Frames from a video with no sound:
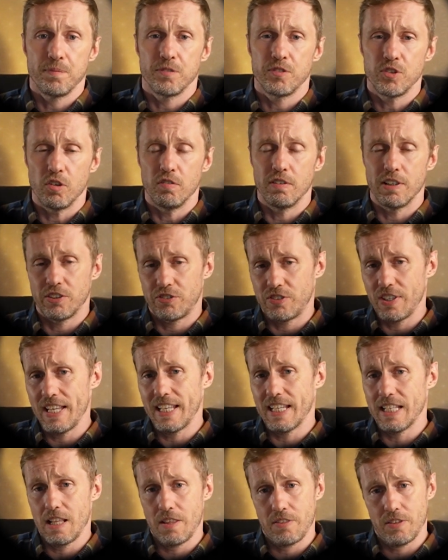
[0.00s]
Not really
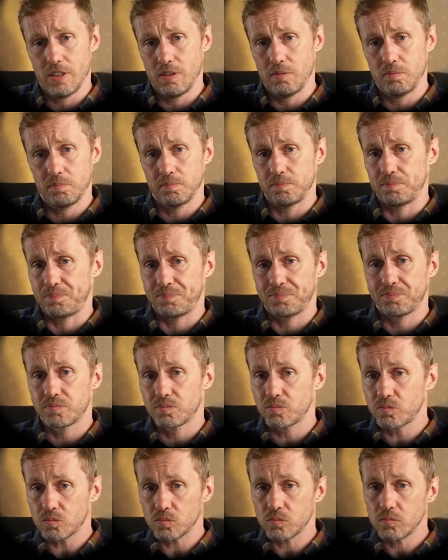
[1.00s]
saying anything
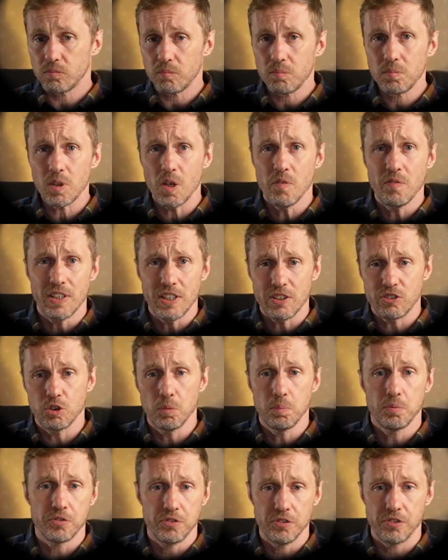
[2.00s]
of any
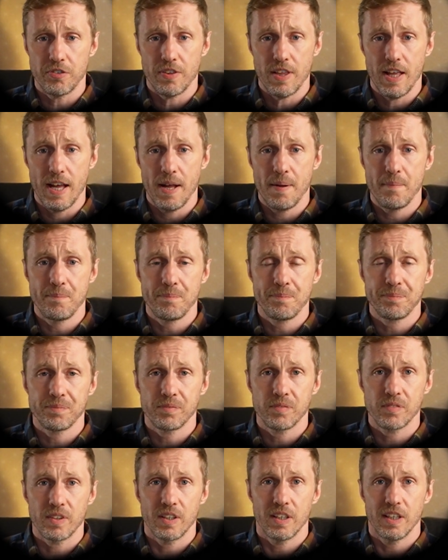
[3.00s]
substance there,
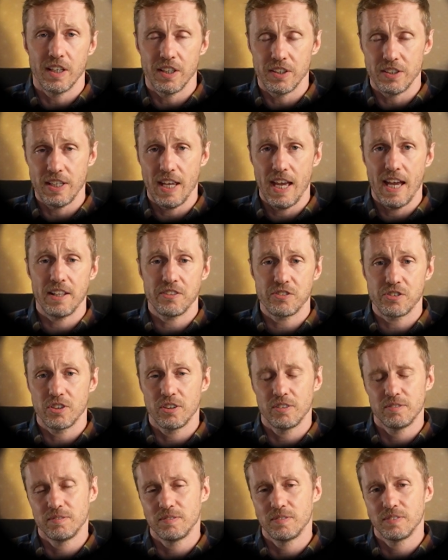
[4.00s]
and yet
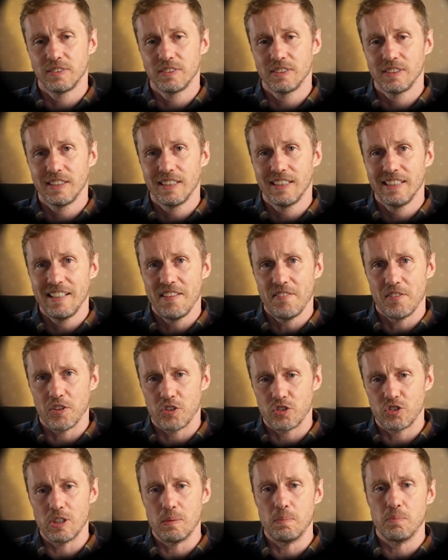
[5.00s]
there
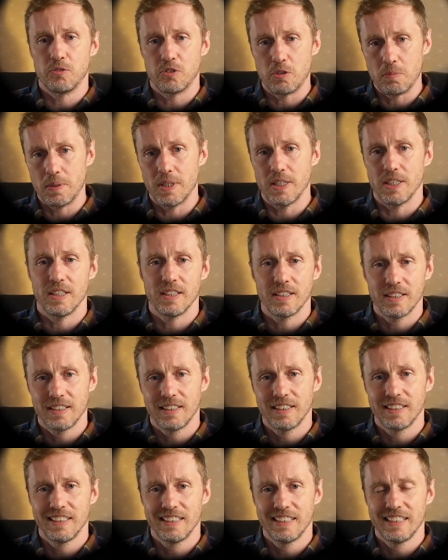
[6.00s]
seems to be
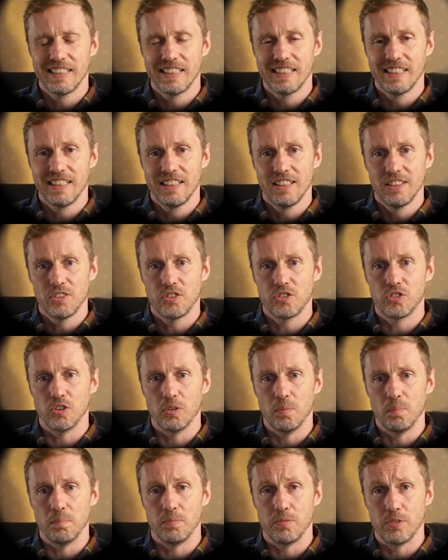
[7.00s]

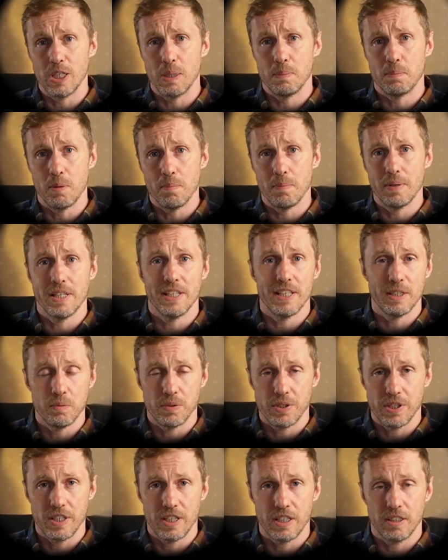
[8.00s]
some deeper meaning
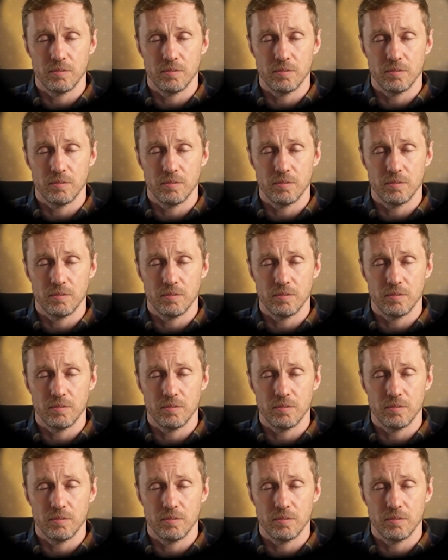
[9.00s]
within it.